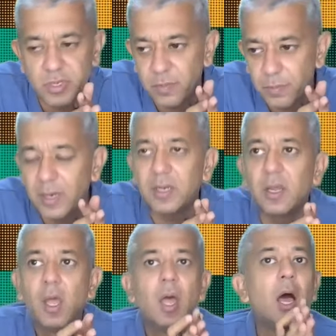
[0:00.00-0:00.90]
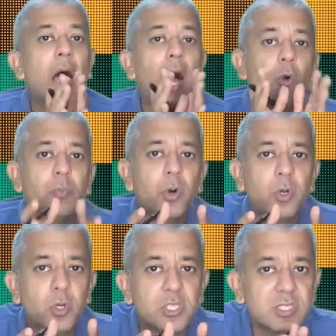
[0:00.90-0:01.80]
But outbound
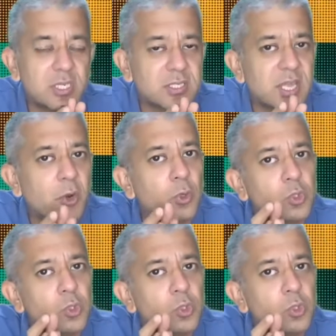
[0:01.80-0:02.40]
logistics can also